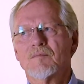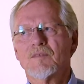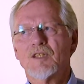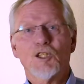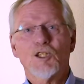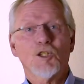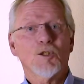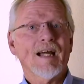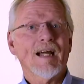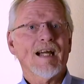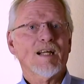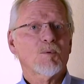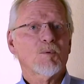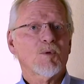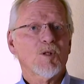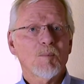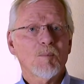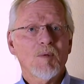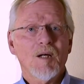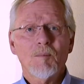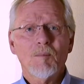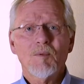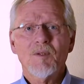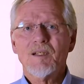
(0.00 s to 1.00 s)
interact with the
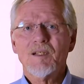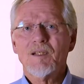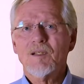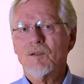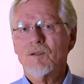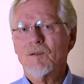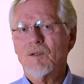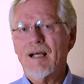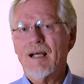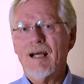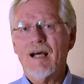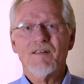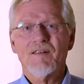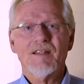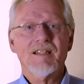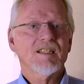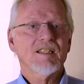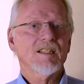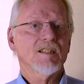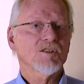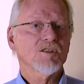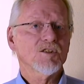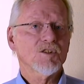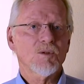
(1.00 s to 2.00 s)
public, how they
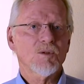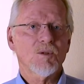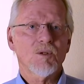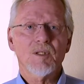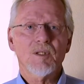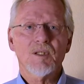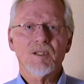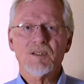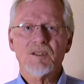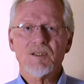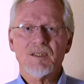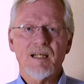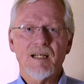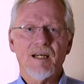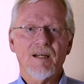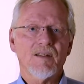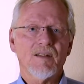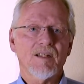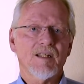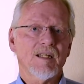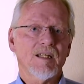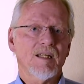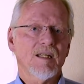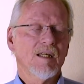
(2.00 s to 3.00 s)
tell stories, how
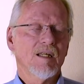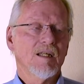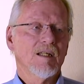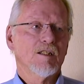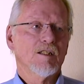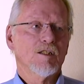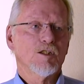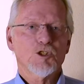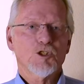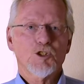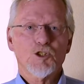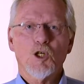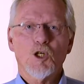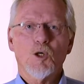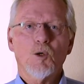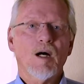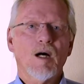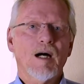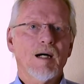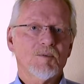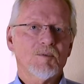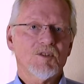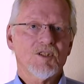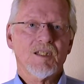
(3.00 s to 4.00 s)
they show
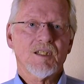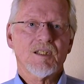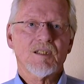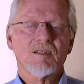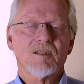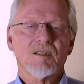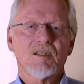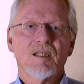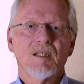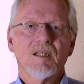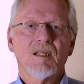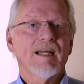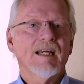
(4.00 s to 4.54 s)
objects,